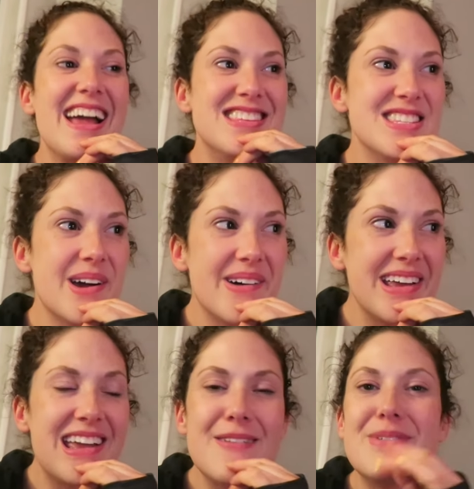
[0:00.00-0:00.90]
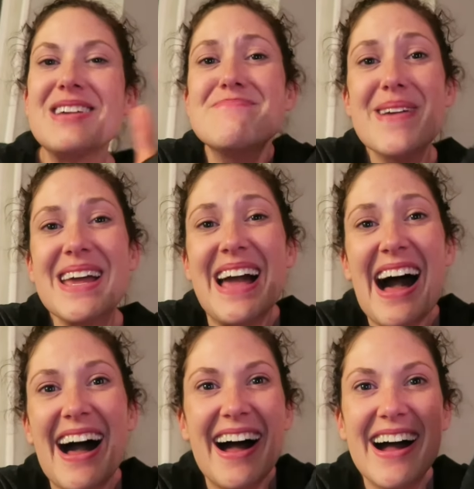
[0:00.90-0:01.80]
And so he gave me a big
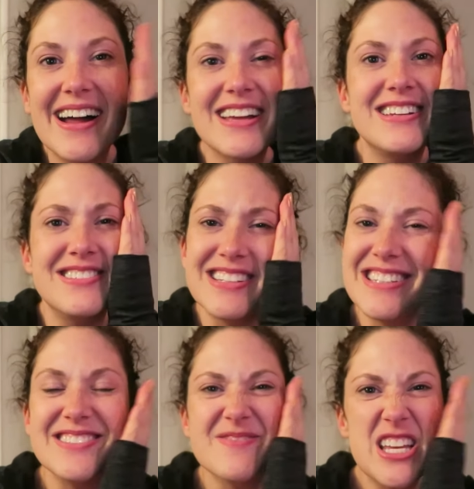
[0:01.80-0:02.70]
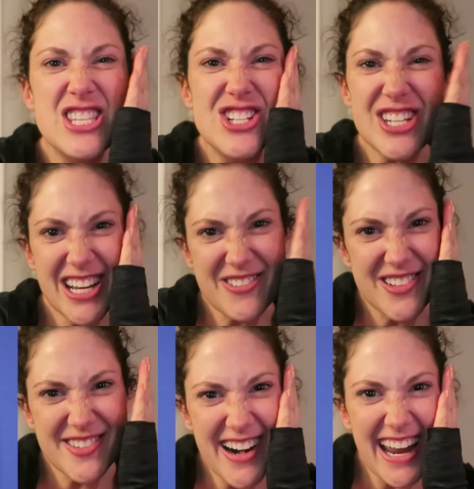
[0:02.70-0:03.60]
hug and his cheek
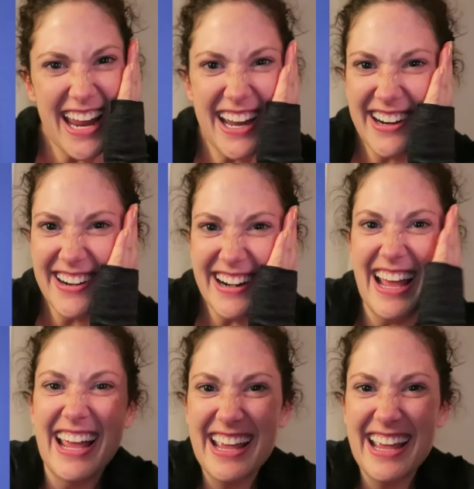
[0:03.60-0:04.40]
was right here and